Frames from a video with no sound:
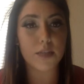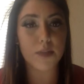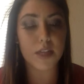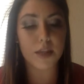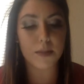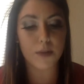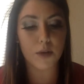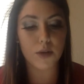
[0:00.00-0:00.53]
be
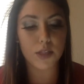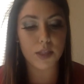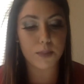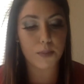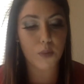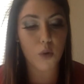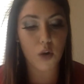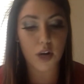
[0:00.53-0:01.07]
the most
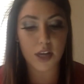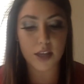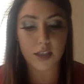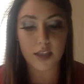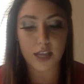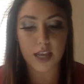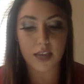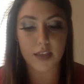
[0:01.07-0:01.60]
important
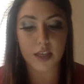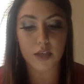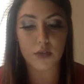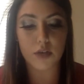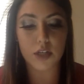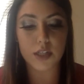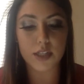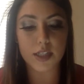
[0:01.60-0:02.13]
thing that
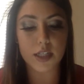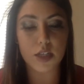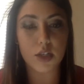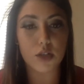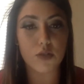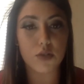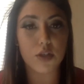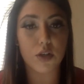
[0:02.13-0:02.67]
unions can
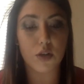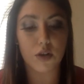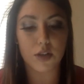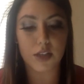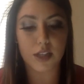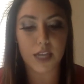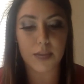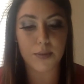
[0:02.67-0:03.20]
do to grow
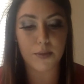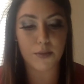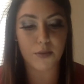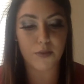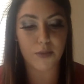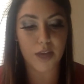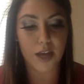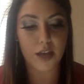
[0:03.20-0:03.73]
the labor
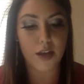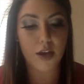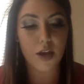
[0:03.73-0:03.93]
movement.